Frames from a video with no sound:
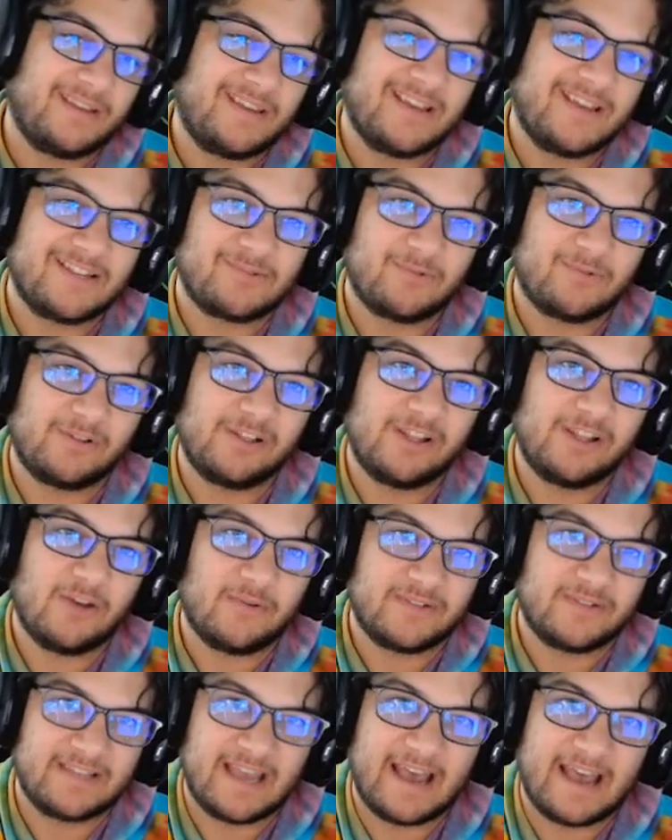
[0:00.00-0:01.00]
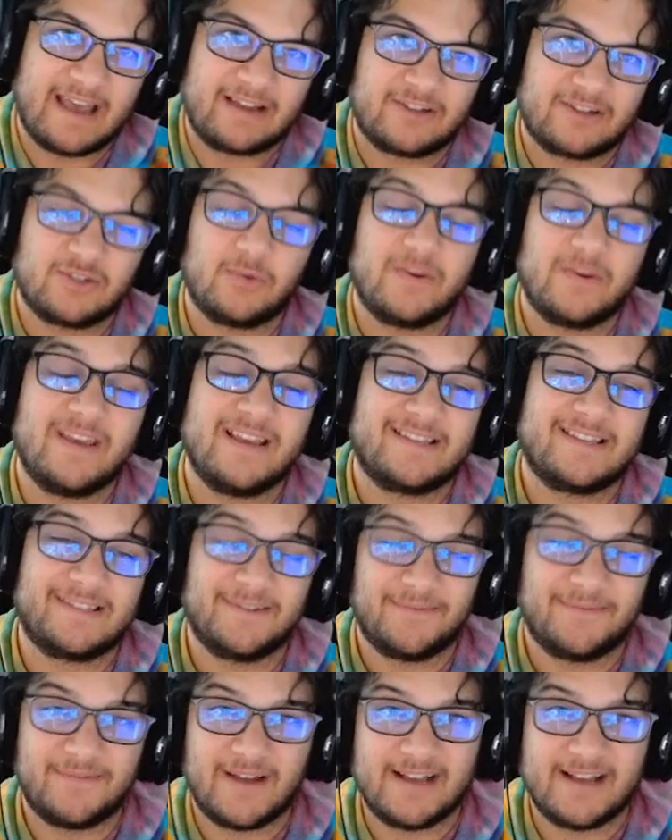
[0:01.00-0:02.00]
he has really low attack. So he has
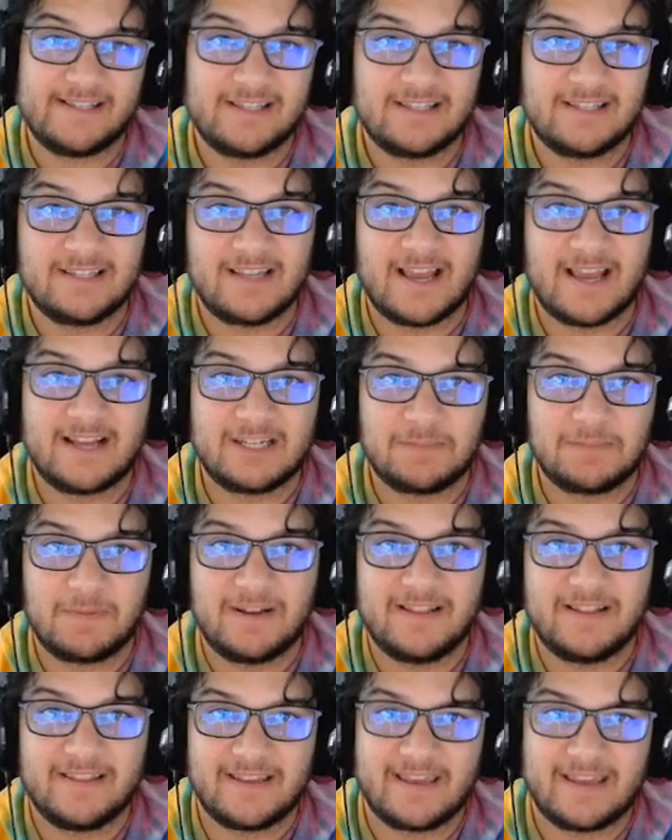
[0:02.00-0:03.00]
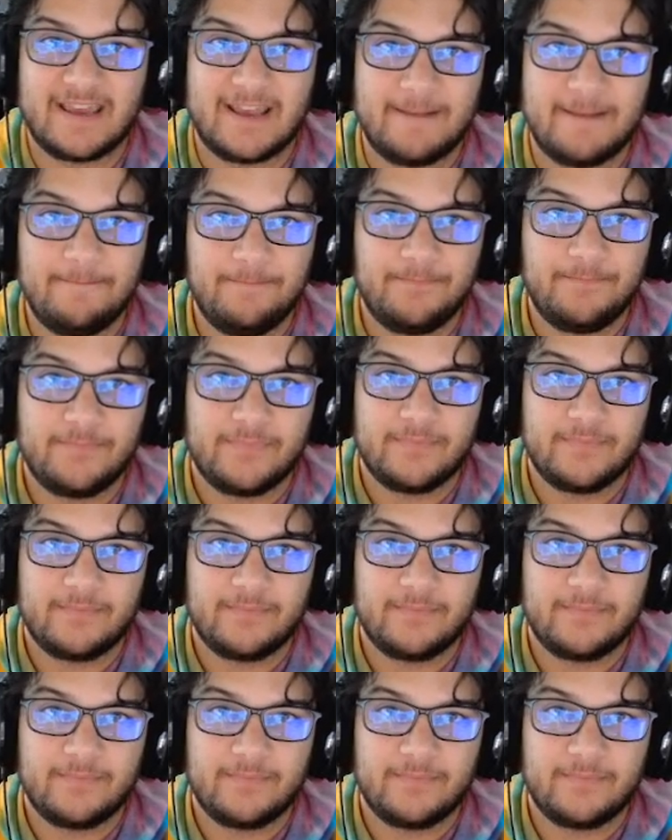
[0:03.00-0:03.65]
the fastest attack speed in the game,